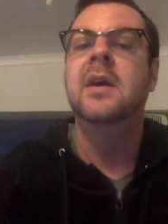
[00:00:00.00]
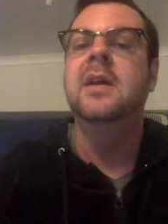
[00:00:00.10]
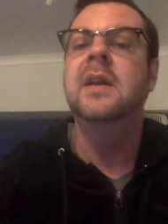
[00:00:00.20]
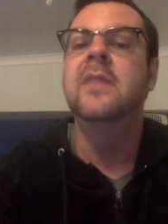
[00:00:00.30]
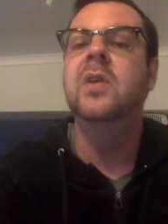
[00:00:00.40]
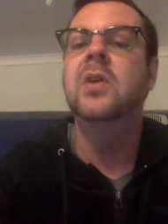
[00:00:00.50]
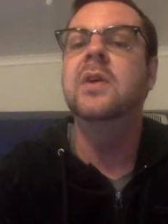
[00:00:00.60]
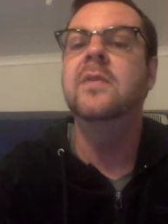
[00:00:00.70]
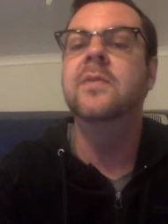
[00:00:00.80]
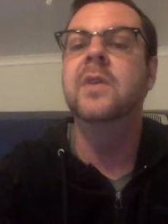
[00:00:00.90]
never
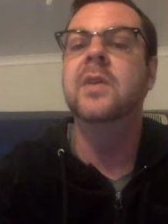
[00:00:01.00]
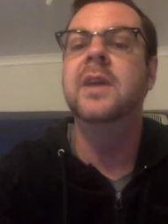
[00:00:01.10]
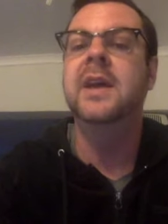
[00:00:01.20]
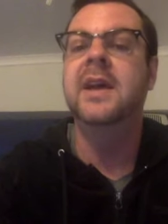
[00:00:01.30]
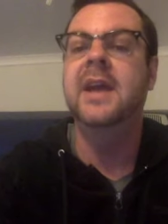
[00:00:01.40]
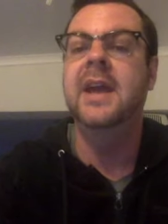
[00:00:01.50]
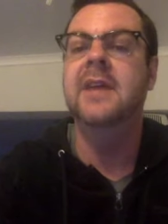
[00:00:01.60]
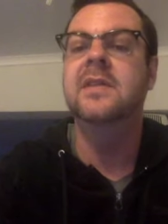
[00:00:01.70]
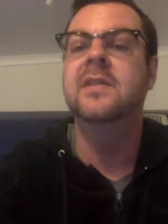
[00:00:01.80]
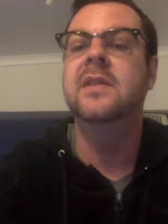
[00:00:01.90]
looking further
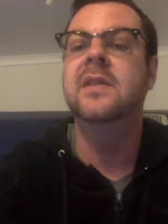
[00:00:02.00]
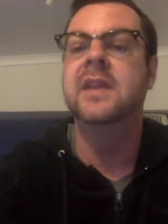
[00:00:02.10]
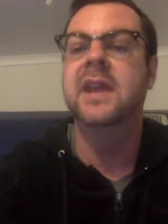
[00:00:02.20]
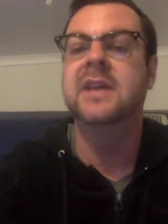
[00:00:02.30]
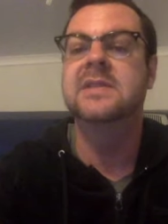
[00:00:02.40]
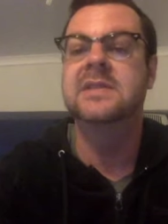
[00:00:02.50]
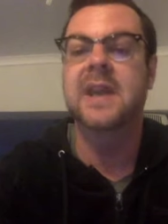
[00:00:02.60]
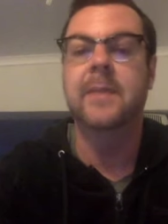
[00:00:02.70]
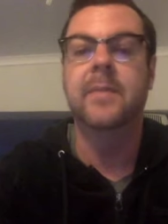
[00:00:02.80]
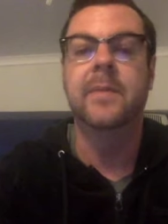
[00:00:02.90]
ahead than the next step.